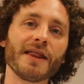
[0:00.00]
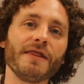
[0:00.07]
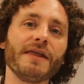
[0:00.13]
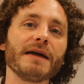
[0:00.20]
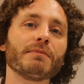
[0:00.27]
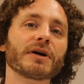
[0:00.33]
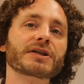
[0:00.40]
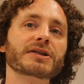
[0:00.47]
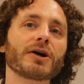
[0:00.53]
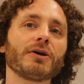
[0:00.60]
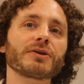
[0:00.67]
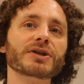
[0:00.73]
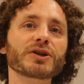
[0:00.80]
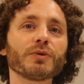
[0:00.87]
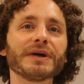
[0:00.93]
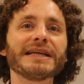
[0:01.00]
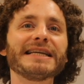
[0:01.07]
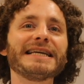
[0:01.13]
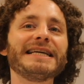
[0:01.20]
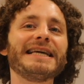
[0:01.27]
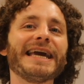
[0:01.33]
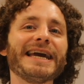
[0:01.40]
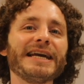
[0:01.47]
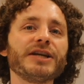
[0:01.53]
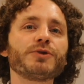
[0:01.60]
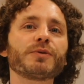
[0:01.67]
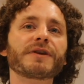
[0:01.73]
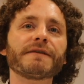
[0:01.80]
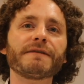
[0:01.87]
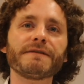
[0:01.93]
they must also engage
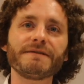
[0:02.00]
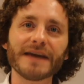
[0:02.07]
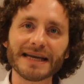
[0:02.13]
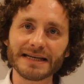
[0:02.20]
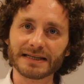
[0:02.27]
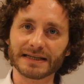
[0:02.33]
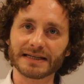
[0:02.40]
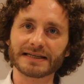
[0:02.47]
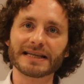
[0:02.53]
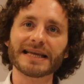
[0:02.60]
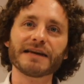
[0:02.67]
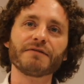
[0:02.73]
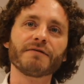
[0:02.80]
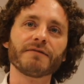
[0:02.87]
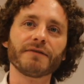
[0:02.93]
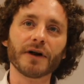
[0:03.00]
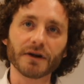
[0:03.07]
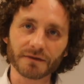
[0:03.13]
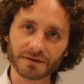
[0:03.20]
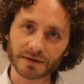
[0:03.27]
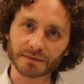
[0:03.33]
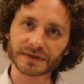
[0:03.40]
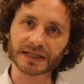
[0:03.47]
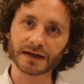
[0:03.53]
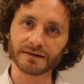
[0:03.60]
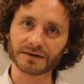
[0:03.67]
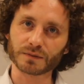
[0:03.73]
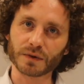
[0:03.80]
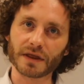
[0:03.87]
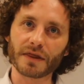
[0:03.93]
with the phases they involve
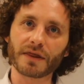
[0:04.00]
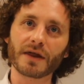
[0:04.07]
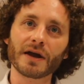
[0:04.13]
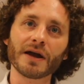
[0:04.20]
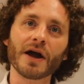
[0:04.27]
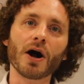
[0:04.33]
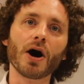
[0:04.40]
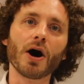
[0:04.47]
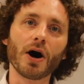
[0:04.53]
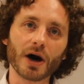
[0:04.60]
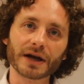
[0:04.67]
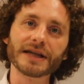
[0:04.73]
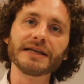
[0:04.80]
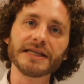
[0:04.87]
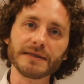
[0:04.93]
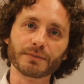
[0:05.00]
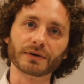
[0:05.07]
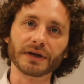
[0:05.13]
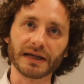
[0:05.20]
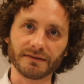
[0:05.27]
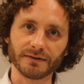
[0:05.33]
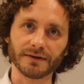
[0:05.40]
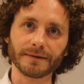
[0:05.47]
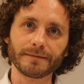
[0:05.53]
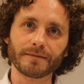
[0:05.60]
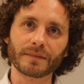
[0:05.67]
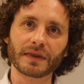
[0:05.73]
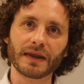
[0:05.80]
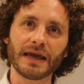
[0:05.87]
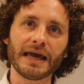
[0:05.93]
themselves with on a deeper level.
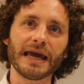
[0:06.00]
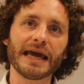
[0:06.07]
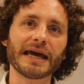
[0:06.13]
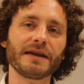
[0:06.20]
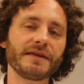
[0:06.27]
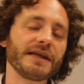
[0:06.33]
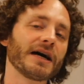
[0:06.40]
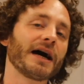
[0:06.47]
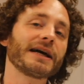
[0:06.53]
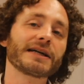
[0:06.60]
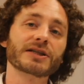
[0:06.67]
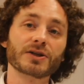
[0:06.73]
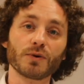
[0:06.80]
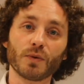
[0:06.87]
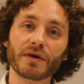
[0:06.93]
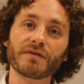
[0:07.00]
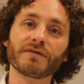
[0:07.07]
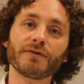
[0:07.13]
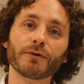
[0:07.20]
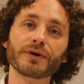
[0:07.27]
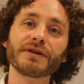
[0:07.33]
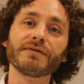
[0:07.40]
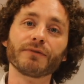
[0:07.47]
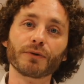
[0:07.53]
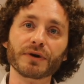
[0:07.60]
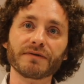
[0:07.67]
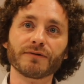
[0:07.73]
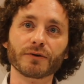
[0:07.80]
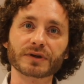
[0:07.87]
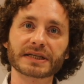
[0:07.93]
And the ISO
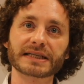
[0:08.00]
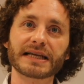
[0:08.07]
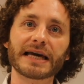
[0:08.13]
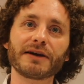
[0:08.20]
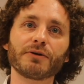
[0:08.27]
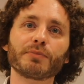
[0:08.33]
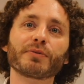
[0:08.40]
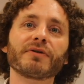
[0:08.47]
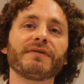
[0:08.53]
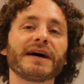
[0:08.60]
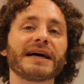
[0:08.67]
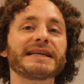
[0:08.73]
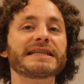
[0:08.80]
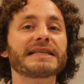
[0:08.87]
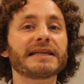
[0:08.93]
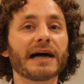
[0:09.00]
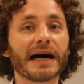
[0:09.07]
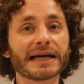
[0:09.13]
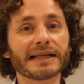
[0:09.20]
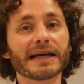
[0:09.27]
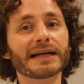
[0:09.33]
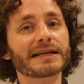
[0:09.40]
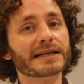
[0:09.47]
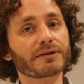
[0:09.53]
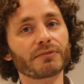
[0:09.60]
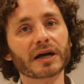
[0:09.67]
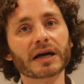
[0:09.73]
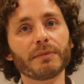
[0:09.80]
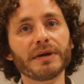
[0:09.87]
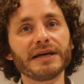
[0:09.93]
14044 standard provides guidelines and
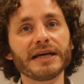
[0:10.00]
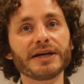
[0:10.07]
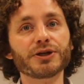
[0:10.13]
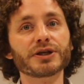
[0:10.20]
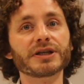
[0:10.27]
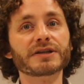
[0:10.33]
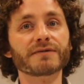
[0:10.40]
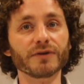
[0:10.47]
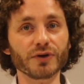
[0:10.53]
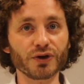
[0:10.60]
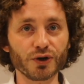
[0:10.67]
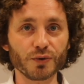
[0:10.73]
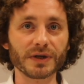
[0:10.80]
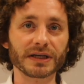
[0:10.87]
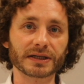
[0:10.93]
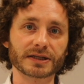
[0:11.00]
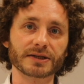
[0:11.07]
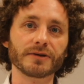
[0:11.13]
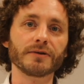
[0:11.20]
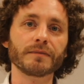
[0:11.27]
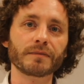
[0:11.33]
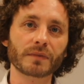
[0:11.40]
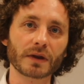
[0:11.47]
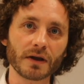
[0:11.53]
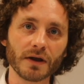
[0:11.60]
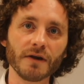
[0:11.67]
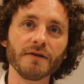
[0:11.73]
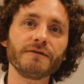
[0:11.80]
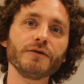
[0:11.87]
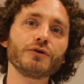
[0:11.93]
recommendations for doing so.
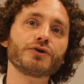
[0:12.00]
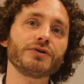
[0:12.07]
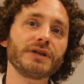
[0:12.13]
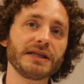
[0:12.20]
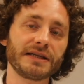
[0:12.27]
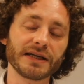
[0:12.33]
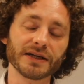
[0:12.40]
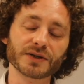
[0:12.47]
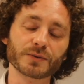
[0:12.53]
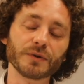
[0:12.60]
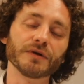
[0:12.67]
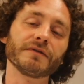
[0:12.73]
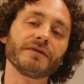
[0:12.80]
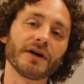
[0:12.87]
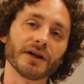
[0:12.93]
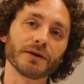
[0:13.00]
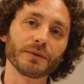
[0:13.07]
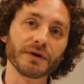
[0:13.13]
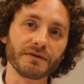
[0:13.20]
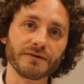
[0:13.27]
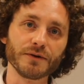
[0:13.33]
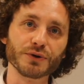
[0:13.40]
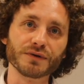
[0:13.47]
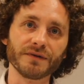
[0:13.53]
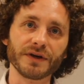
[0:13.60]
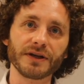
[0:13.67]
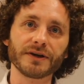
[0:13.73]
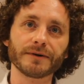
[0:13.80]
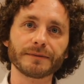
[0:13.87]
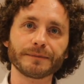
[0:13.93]
Future details will follow in a future
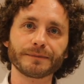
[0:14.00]
video.